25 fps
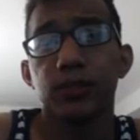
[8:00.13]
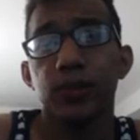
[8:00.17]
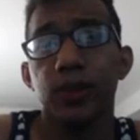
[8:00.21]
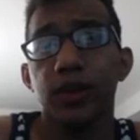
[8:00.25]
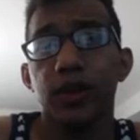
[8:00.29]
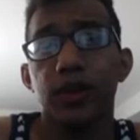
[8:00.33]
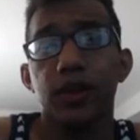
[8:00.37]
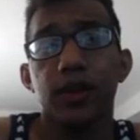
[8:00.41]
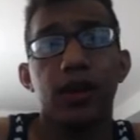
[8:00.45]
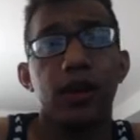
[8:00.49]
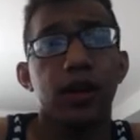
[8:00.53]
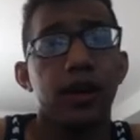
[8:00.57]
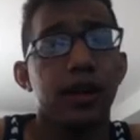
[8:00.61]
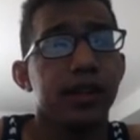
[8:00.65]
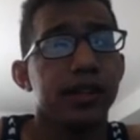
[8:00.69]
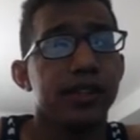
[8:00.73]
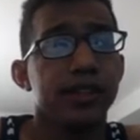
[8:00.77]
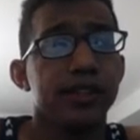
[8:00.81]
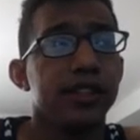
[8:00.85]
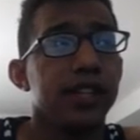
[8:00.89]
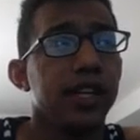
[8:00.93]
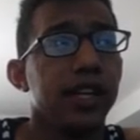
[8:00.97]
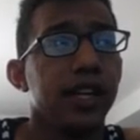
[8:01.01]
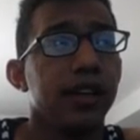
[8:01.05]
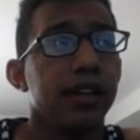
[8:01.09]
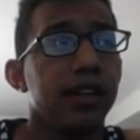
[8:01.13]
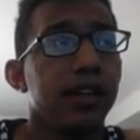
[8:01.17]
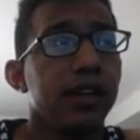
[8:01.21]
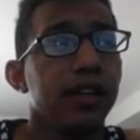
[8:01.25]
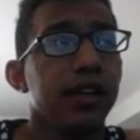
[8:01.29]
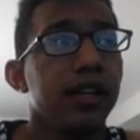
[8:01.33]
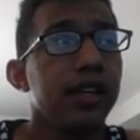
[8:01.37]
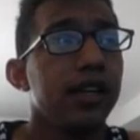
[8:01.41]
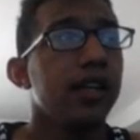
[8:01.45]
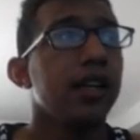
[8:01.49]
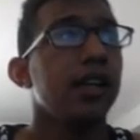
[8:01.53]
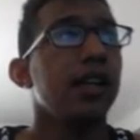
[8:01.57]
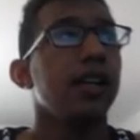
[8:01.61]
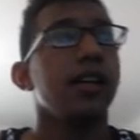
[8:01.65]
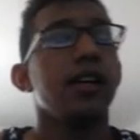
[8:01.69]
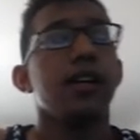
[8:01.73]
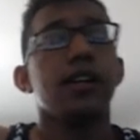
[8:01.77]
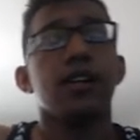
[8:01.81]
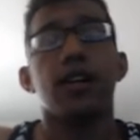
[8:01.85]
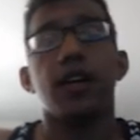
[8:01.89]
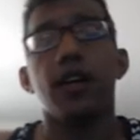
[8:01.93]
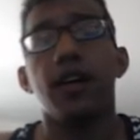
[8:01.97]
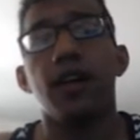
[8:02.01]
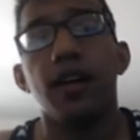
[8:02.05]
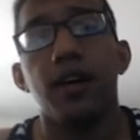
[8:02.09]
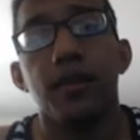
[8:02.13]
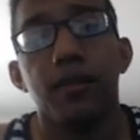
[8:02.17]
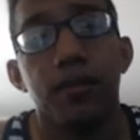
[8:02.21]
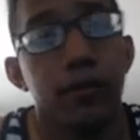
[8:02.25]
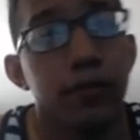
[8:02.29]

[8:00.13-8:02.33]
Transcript: it are insane. For